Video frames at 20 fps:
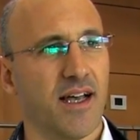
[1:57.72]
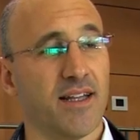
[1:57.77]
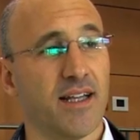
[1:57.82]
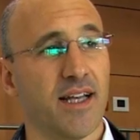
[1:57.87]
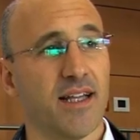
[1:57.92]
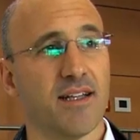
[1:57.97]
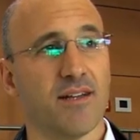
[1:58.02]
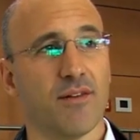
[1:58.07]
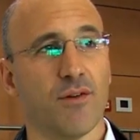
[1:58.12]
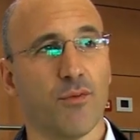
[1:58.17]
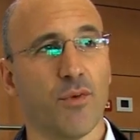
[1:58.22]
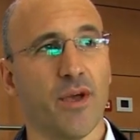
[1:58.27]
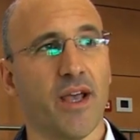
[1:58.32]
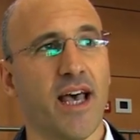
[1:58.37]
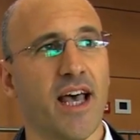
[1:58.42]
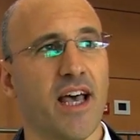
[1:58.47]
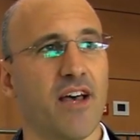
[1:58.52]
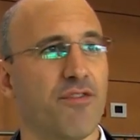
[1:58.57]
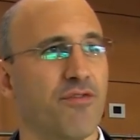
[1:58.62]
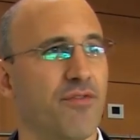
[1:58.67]
then we
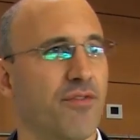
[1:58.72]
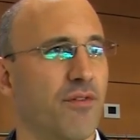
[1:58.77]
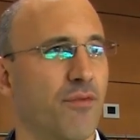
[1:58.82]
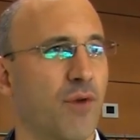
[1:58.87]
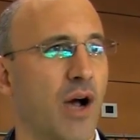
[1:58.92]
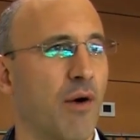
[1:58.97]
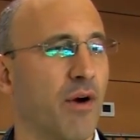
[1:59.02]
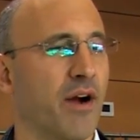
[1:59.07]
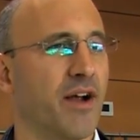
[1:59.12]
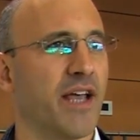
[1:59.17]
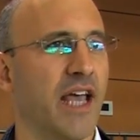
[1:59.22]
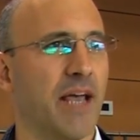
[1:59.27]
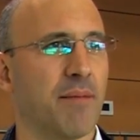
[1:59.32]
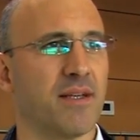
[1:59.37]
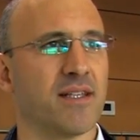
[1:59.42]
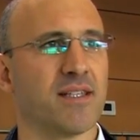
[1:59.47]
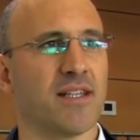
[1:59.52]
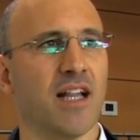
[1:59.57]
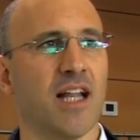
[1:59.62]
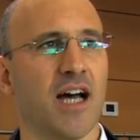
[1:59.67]
have, our
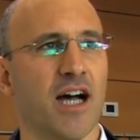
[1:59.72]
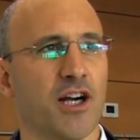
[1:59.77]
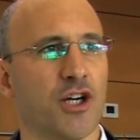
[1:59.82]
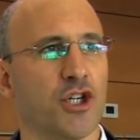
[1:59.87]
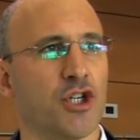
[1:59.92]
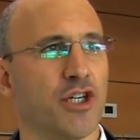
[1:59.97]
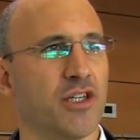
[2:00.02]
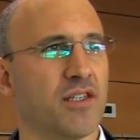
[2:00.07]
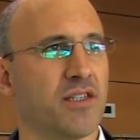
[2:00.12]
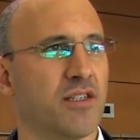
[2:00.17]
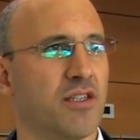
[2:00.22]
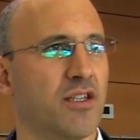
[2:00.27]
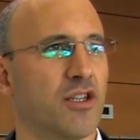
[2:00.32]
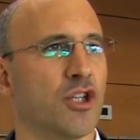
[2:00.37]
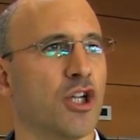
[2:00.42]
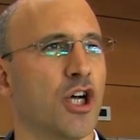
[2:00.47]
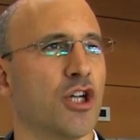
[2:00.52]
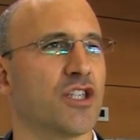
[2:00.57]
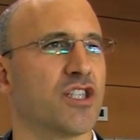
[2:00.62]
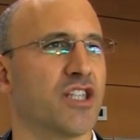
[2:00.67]
game is the largest
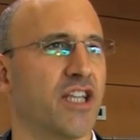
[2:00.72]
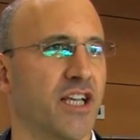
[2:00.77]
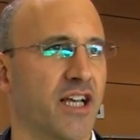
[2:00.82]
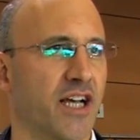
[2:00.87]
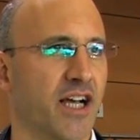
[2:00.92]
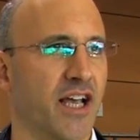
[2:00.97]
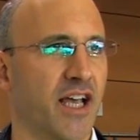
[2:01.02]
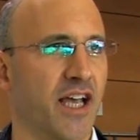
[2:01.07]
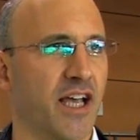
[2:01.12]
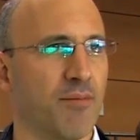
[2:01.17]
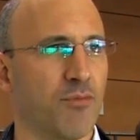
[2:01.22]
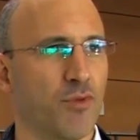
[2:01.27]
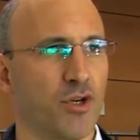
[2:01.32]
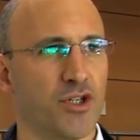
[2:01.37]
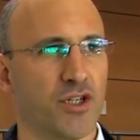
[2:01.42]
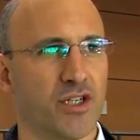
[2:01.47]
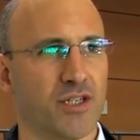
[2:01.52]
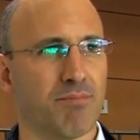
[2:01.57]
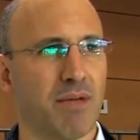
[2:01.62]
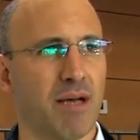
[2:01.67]
non-Zynga game,
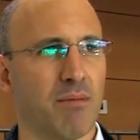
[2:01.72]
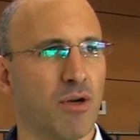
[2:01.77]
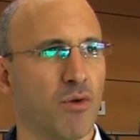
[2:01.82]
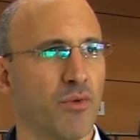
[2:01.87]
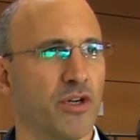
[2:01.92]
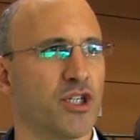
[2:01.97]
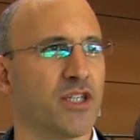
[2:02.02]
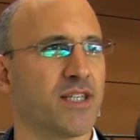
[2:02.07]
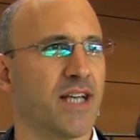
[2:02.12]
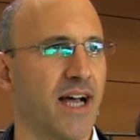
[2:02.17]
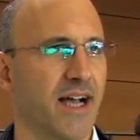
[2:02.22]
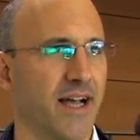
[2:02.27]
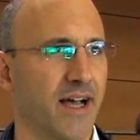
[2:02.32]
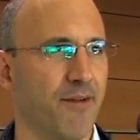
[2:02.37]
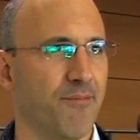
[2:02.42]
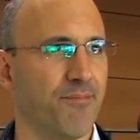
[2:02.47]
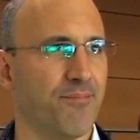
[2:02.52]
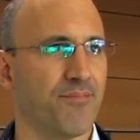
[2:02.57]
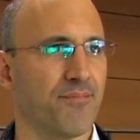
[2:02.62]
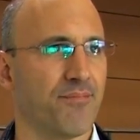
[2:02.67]
which is Bubble Witch Saga,